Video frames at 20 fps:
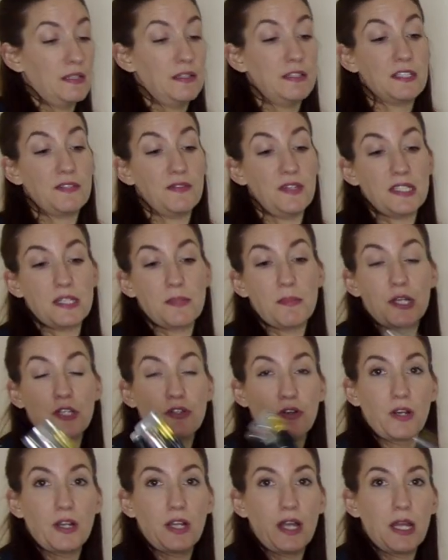and this fits in my
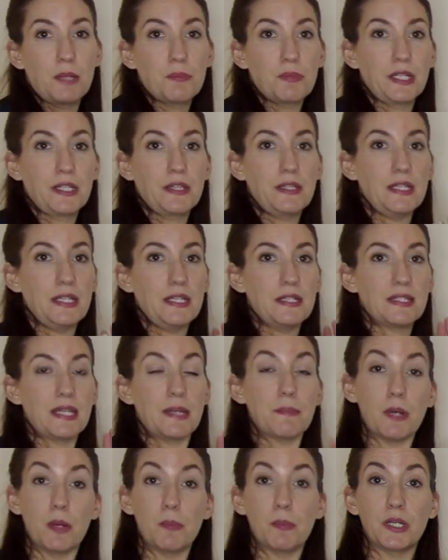trunk, I bring the
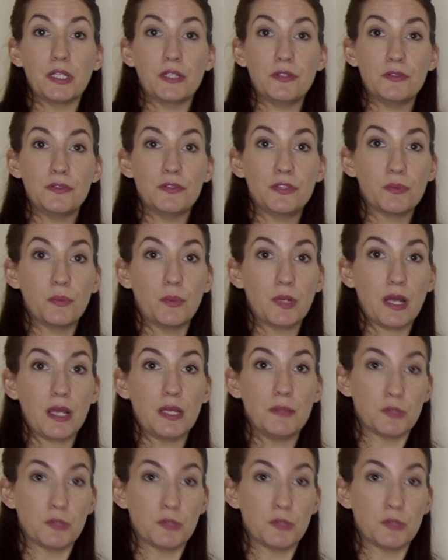same pump I use when